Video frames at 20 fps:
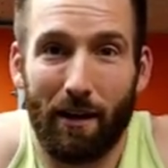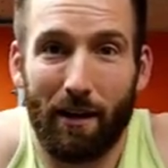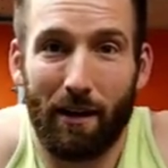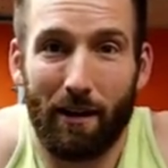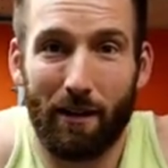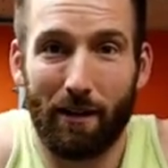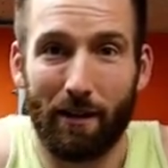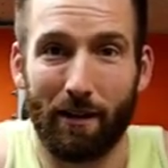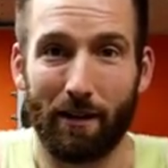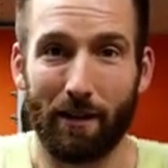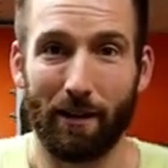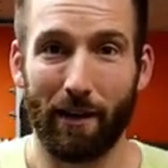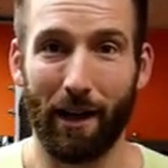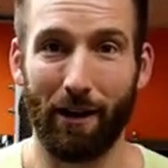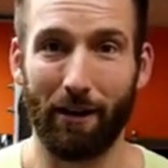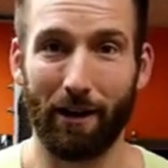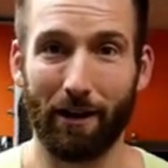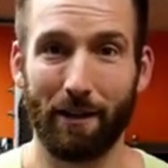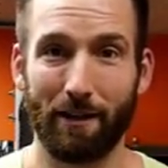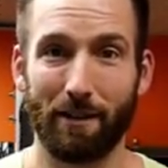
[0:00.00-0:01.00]
And
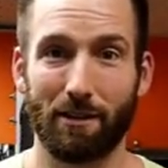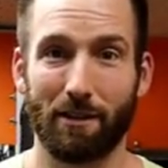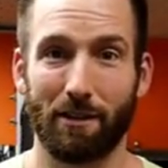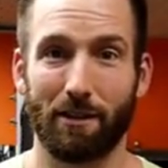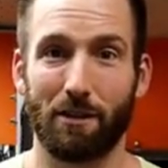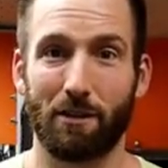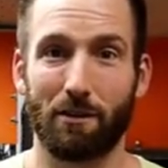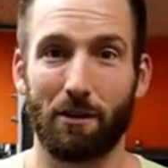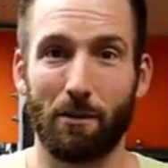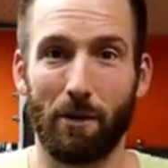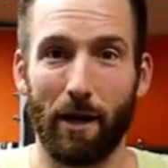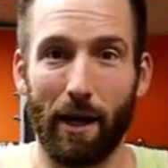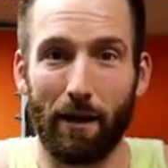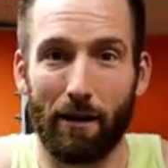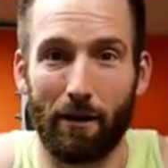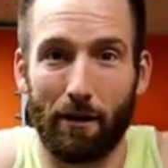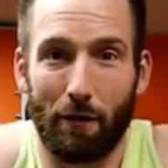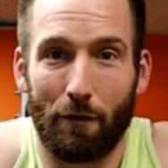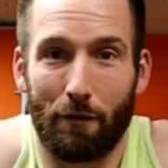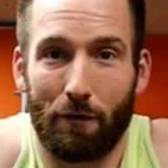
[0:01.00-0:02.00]
you use just
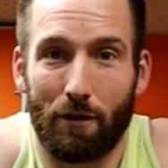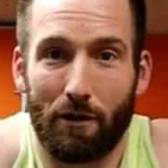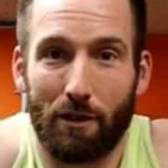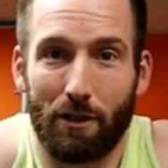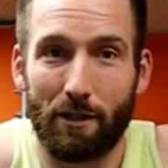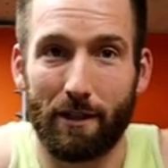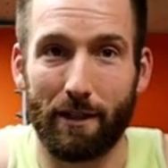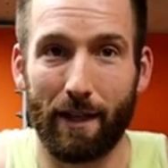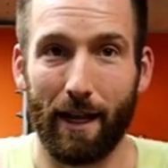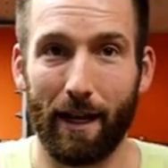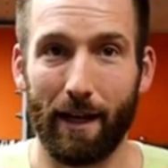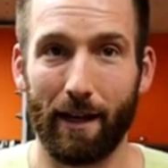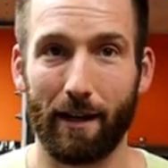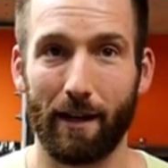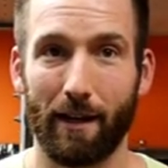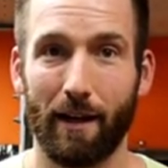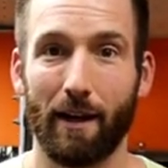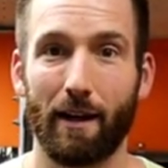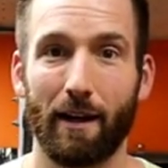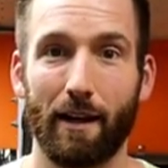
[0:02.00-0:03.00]
your chest for
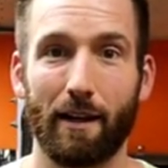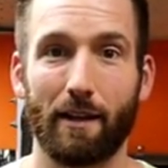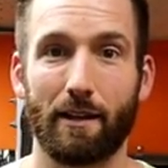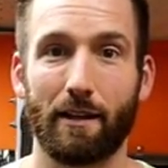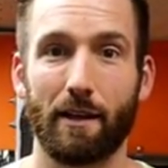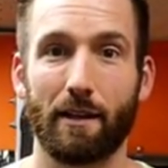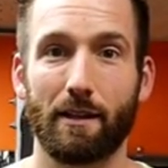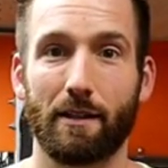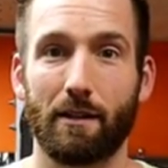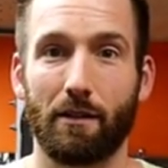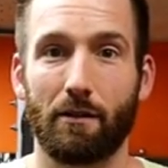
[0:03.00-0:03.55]
moving the bar.